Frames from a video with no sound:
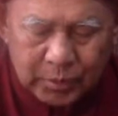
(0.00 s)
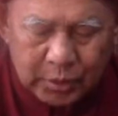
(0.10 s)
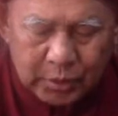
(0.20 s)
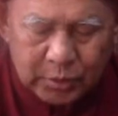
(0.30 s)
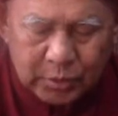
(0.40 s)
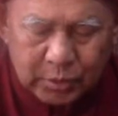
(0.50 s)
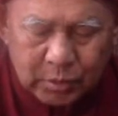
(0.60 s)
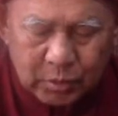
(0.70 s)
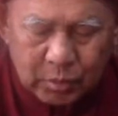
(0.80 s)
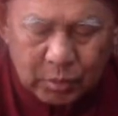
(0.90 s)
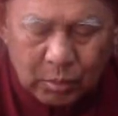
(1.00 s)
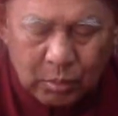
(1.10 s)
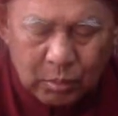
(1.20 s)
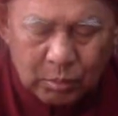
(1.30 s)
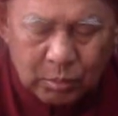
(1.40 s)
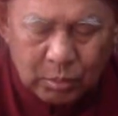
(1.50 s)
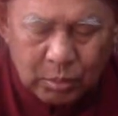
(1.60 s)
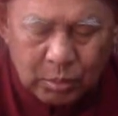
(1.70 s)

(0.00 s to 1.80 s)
it's a whole